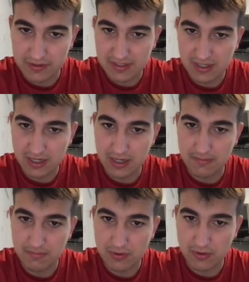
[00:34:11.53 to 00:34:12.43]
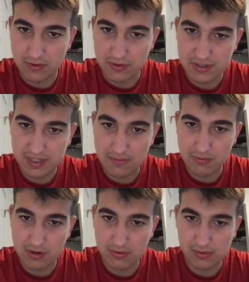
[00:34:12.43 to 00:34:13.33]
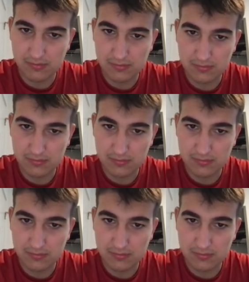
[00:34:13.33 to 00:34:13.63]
time per subproblem